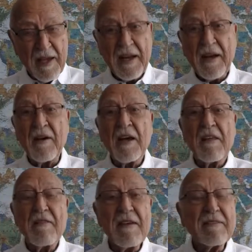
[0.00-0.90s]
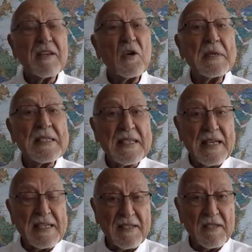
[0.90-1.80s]
Now, this
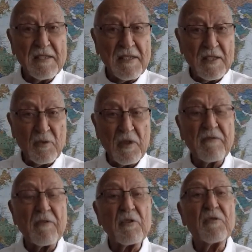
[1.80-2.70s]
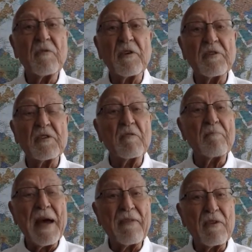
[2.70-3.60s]
coincides also with the first few verses of
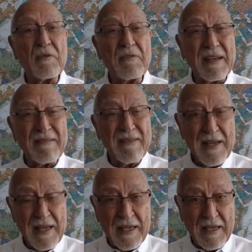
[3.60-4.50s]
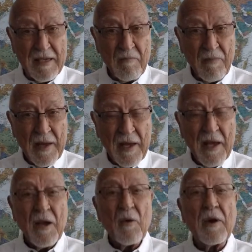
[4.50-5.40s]
Matthew 16,
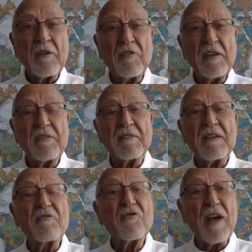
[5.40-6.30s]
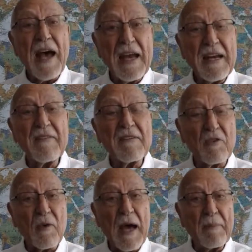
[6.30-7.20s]
where Jesus is chiding the
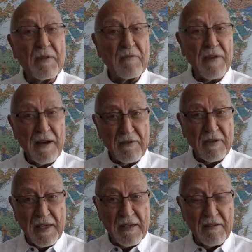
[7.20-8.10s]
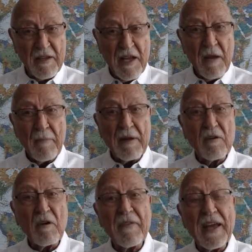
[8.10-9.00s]
scribes and Pharisees
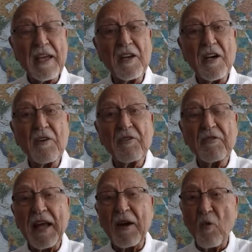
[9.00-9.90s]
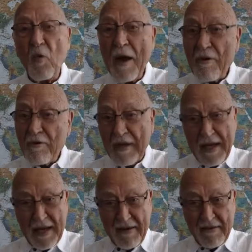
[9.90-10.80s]
because they could understand weather
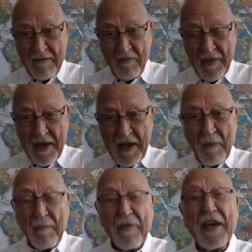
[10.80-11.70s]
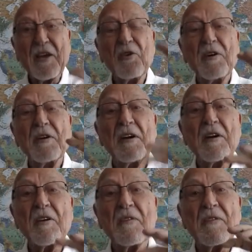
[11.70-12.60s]
signs, but they couldn't
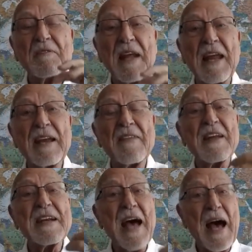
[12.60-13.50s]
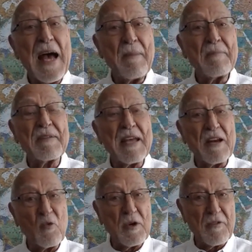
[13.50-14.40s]
understand the times
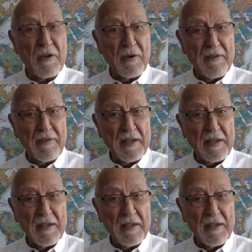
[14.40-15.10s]
in which they're living.